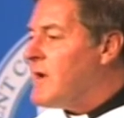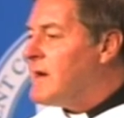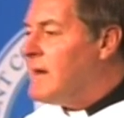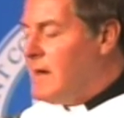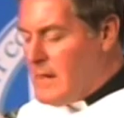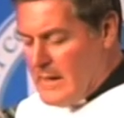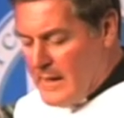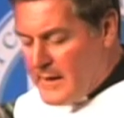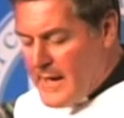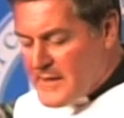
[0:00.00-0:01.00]
it
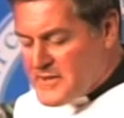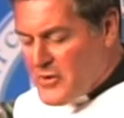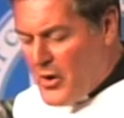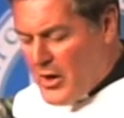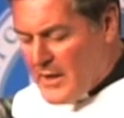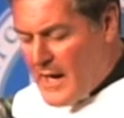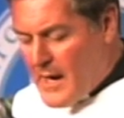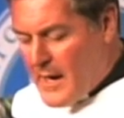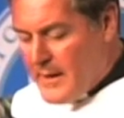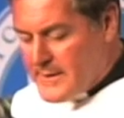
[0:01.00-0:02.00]
against all
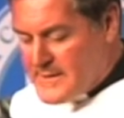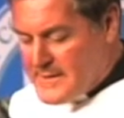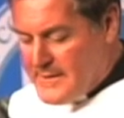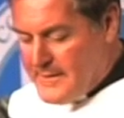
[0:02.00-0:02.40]
odds?